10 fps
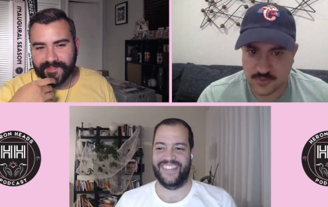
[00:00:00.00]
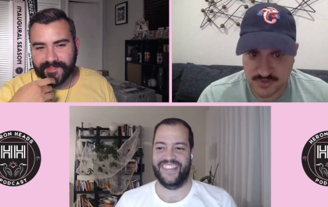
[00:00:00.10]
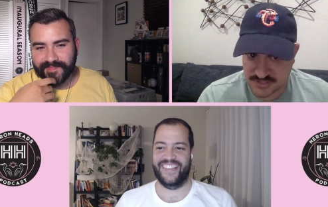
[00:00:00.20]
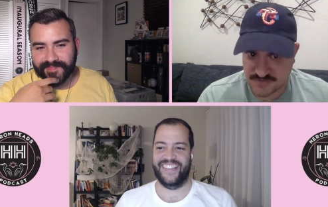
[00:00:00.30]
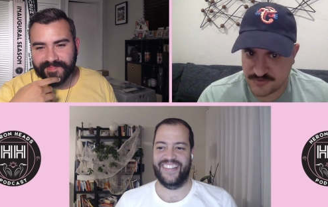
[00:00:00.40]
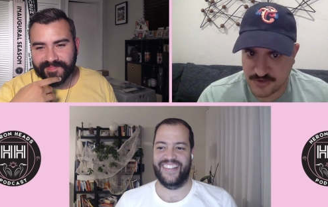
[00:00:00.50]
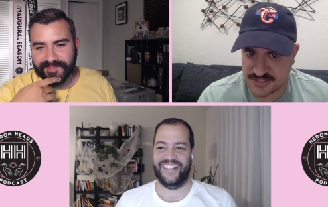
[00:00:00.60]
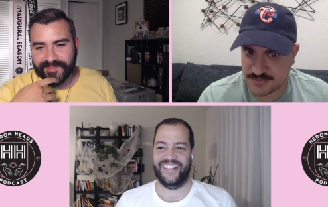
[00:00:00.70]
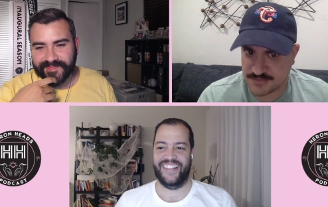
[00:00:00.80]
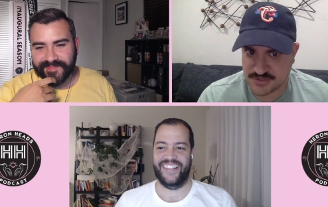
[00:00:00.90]
Speaker 1: which as far as
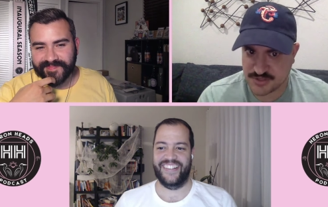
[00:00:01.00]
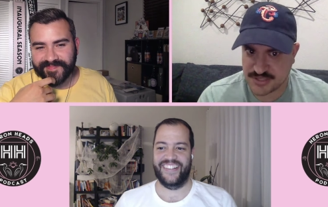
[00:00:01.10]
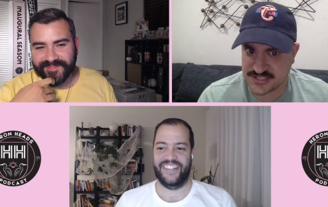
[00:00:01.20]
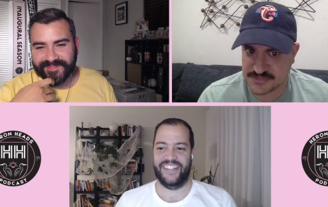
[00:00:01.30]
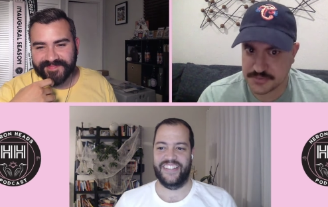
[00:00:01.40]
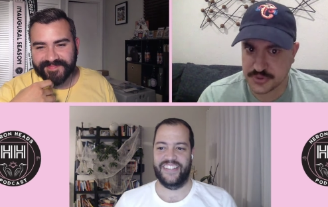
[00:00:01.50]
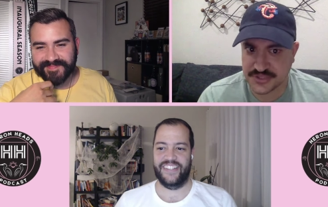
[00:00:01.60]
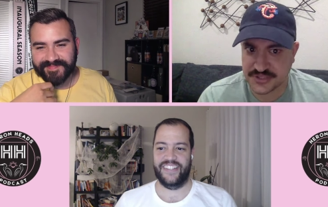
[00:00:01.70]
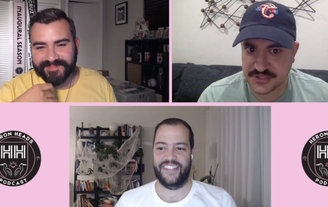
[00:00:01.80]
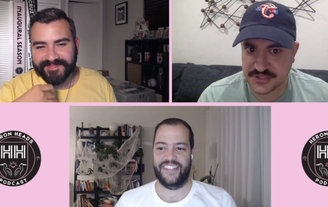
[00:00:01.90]
I'm concerned, that's his
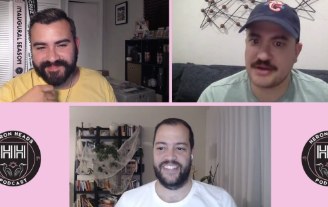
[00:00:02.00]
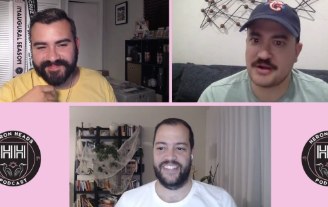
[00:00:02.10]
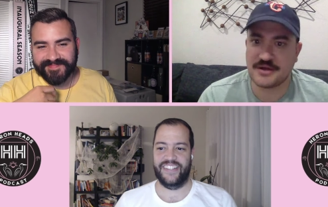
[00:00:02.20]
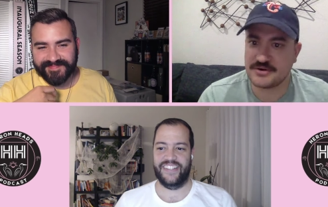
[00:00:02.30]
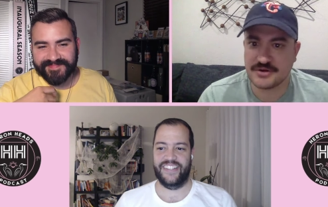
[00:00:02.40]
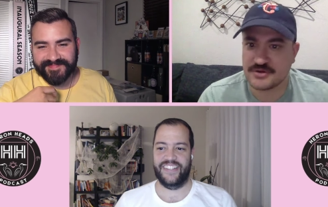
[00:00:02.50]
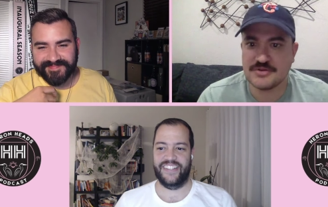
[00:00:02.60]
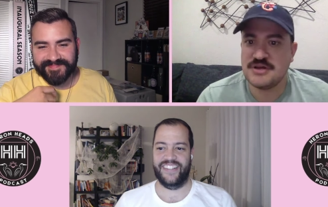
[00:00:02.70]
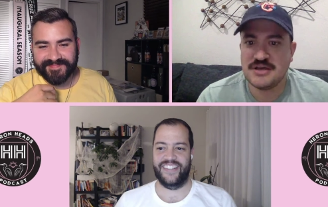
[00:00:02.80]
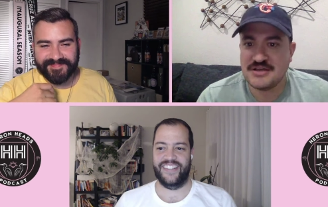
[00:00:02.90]
booty. So I, I don't
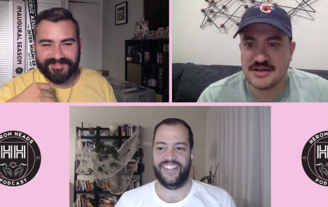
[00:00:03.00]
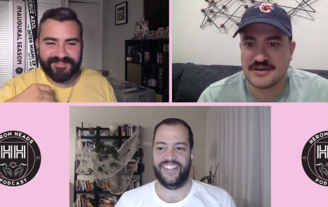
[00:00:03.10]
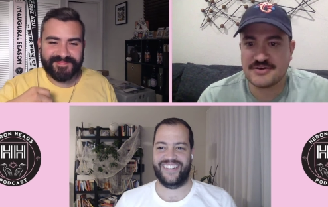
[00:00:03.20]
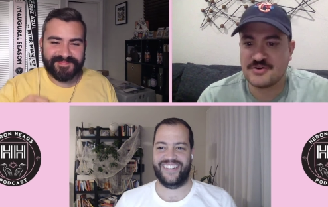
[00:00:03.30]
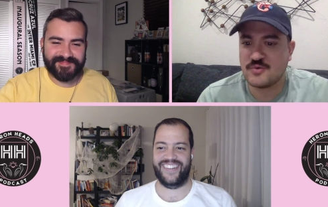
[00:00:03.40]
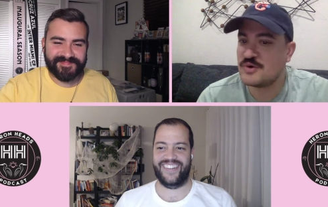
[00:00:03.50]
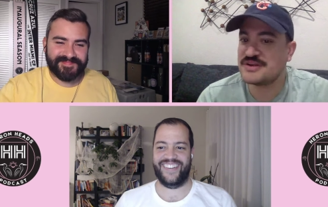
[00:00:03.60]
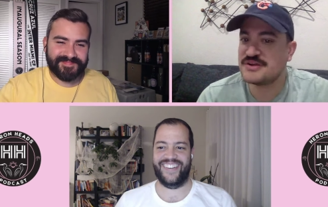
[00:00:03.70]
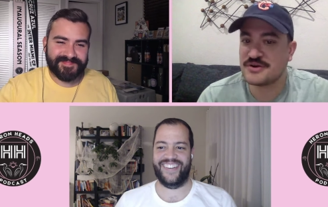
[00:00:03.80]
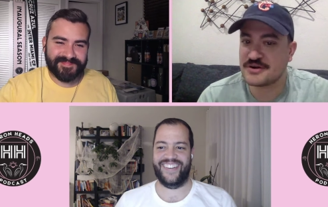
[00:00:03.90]
know, I don't know
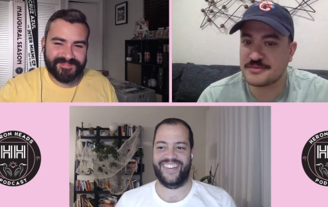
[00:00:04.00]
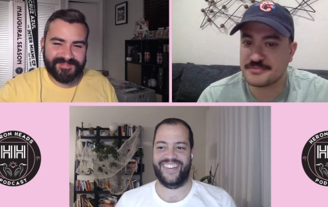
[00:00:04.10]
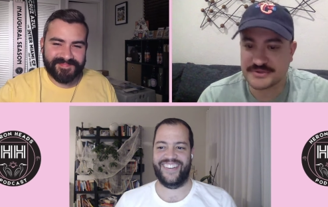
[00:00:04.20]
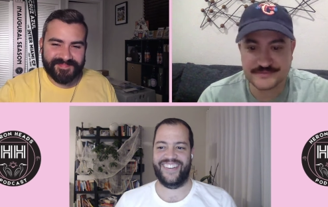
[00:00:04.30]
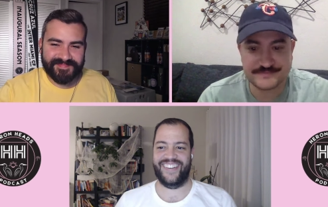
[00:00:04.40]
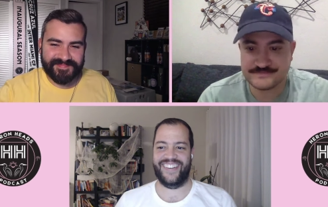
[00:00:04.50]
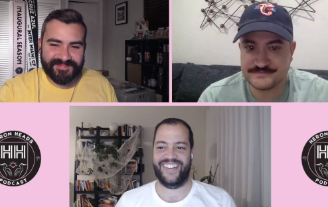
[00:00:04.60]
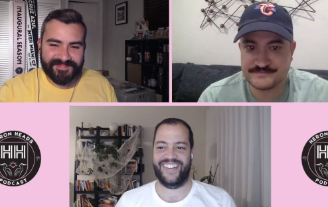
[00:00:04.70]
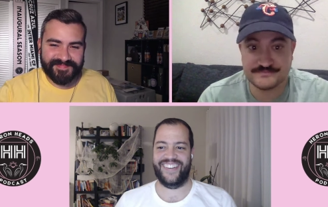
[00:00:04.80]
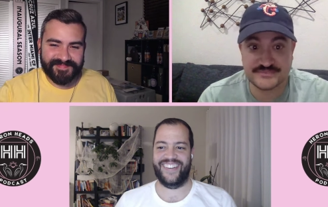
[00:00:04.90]
what he hurt, but
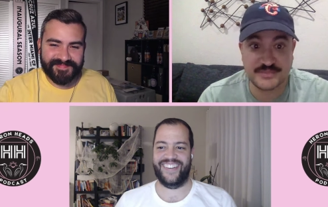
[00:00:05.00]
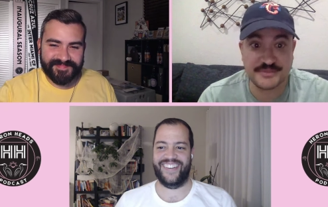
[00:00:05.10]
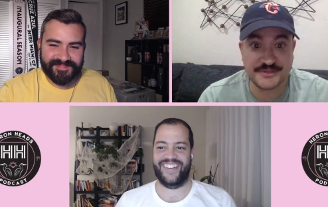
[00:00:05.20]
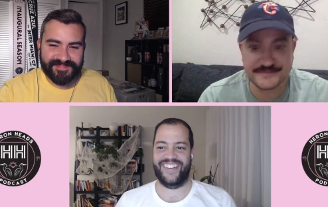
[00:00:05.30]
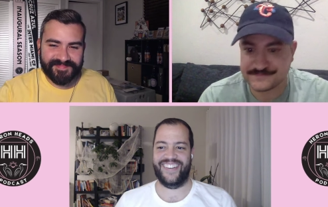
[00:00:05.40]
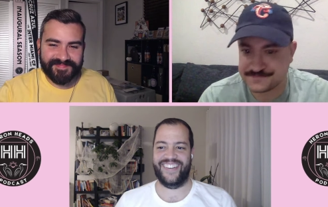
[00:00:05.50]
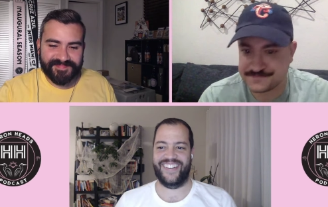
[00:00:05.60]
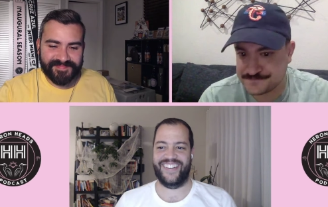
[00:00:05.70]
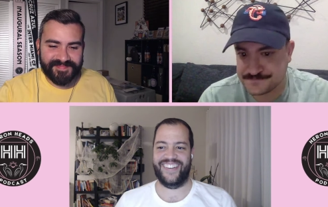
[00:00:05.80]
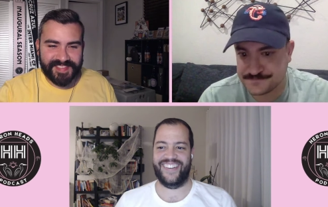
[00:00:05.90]
something.
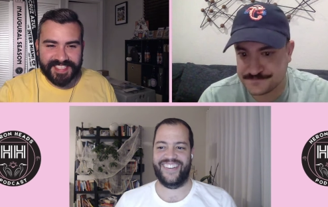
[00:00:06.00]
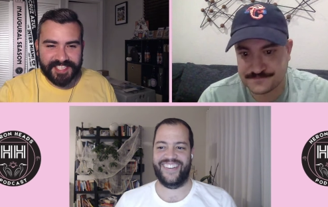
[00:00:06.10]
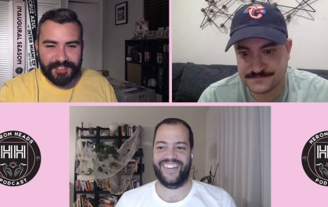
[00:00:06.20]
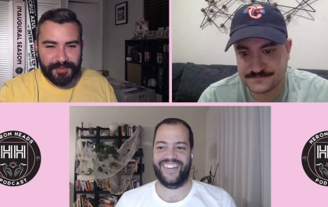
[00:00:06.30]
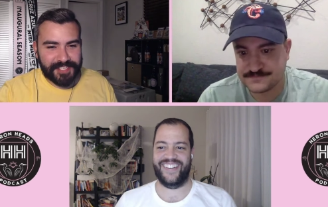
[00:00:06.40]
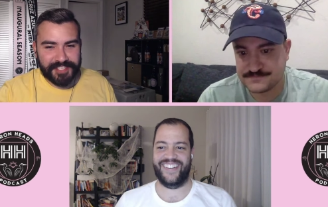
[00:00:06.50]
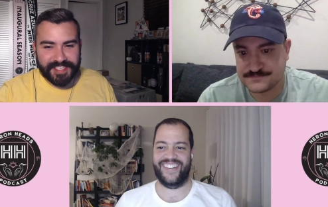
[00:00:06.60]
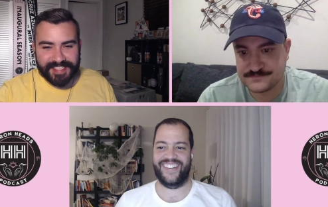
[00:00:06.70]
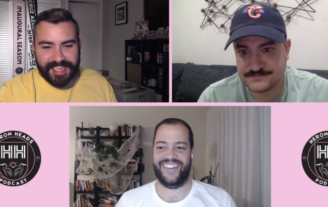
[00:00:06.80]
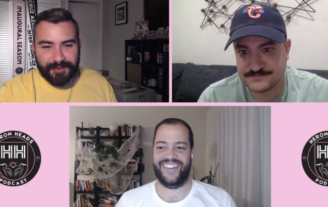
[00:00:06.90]
Speaker 2: The situation
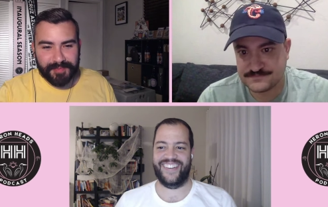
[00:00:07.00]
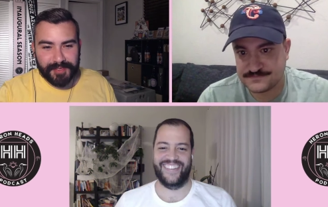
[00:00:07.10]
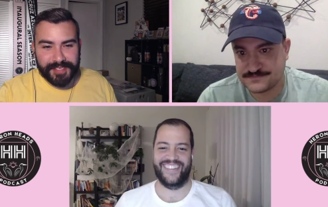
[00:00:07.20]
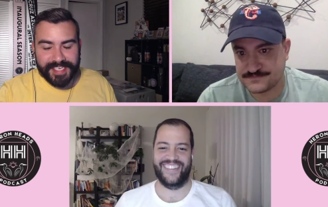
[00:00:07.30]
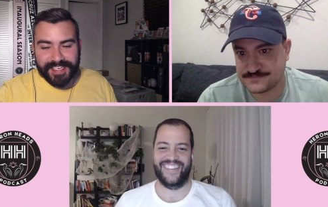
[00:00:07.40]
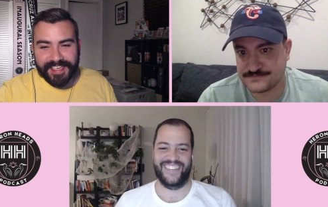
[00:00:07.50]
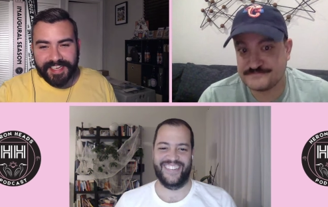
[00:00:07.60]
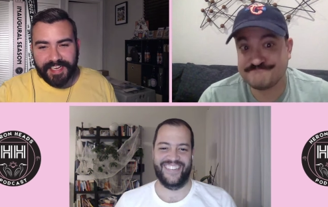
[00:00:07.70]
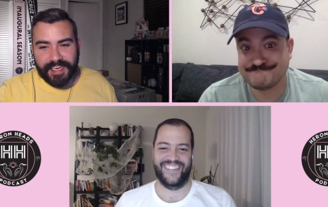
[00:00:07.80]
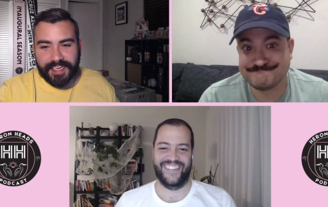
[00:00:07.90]
is now booty.
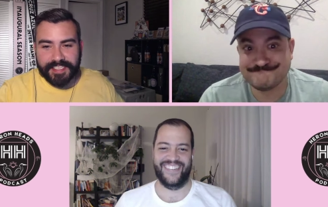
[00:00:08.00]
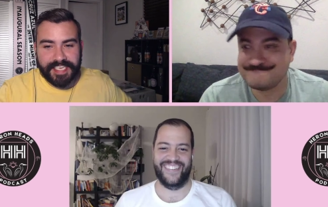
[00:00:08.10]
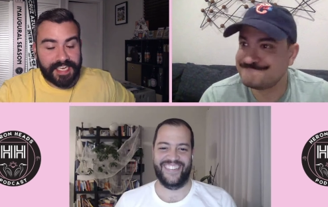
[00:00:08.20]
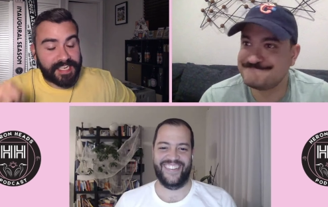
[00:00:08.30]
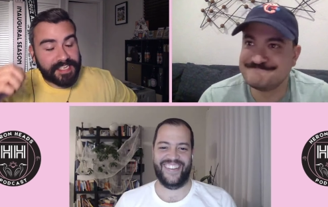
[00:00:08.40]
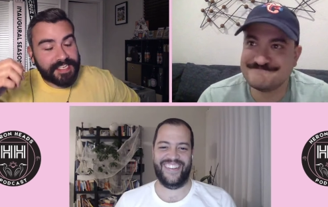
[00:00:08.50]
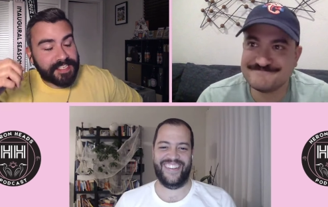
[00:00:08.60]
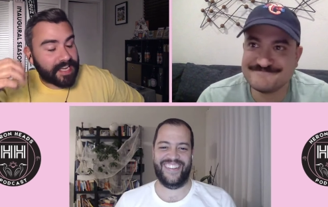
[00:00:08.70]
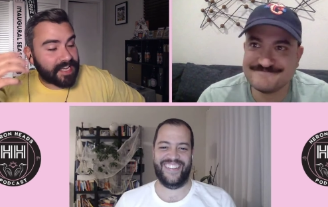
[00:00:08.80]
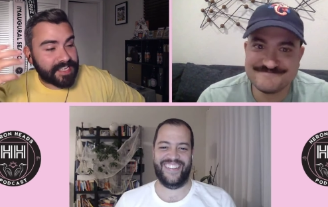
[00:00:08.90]
Uh, yeah,
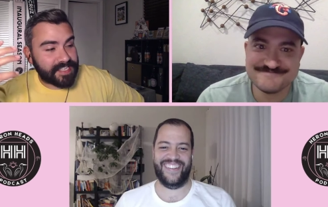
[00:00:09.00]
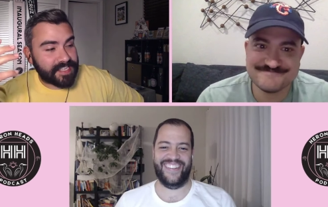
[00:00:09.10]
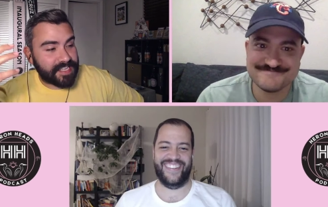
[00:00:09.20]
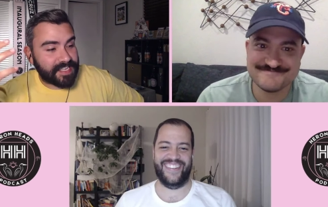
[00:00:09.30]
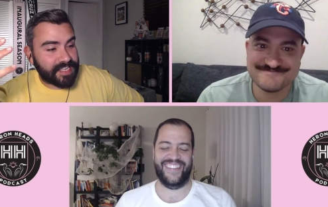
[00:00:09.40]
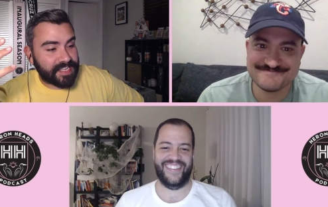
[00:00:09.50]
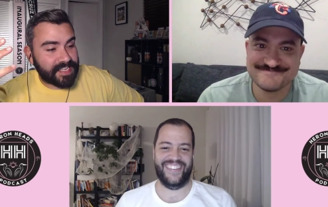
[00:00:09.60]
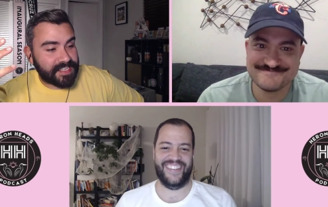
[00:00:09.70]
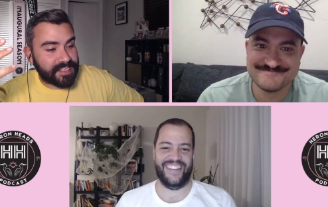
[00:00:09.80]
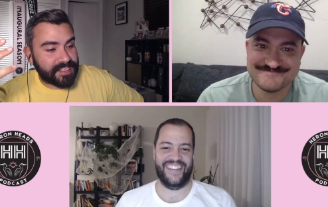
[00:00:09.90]
it,
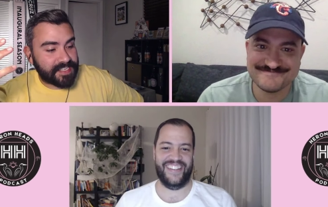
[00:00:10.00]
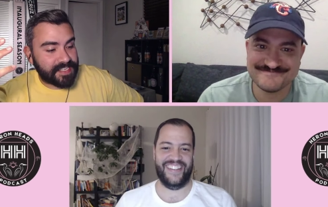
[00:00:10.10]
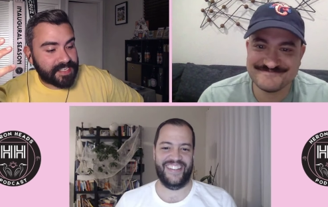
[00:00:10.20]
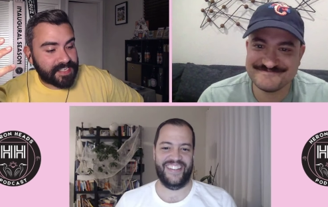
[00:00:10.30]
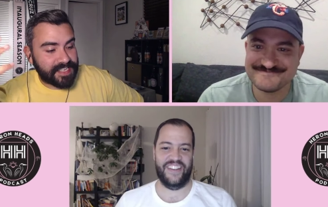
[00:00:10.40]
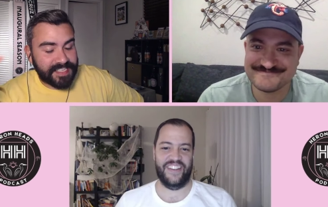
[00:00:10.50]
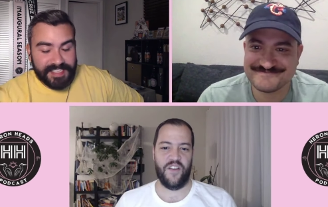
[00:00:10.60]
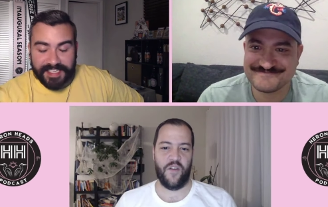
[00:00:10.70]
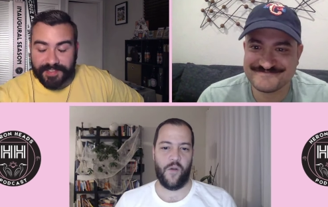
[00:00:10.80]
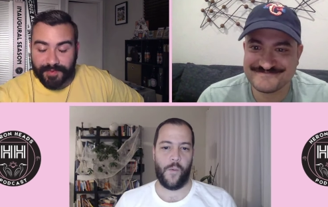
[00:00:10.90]
it
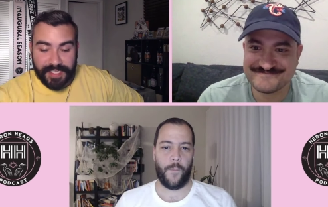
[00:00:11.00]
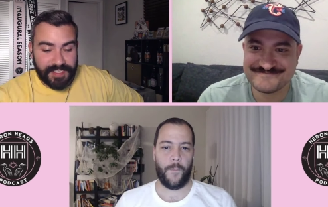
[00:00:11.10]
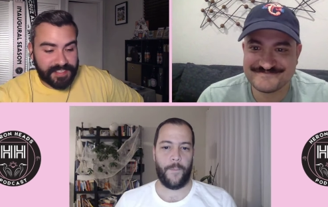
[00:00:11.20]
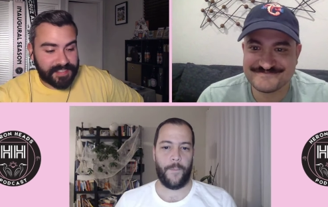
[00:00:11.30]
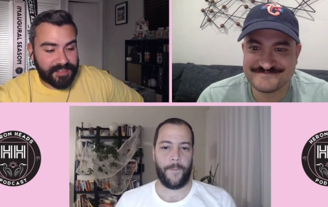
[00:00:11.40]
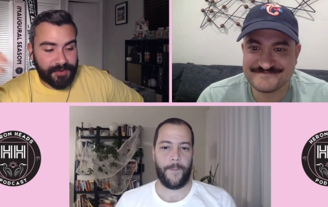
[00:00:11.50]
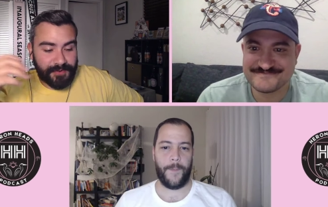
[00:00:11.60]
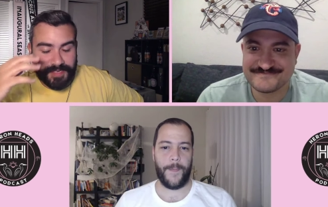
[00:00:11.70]
it's it's so